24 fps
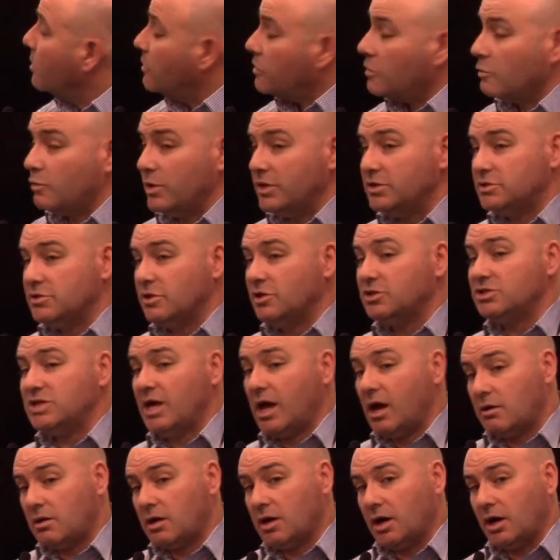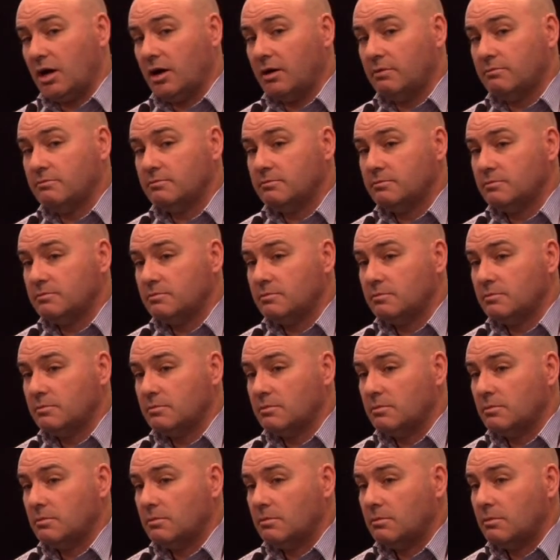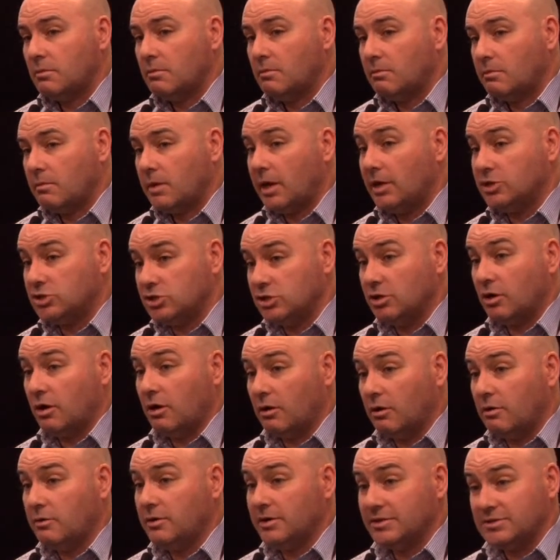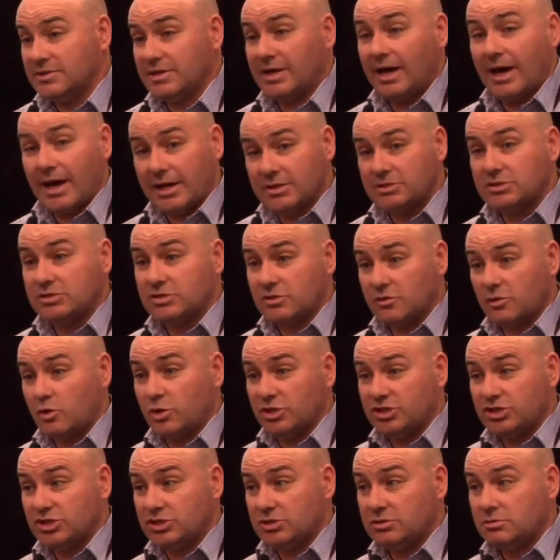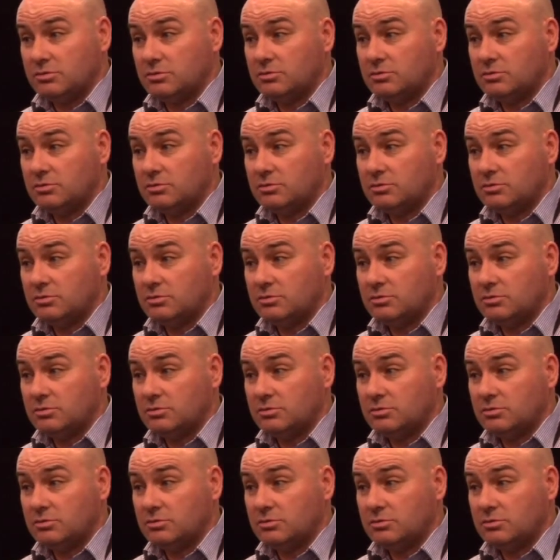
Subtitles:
The research outcome, as you know, is the answer to the question.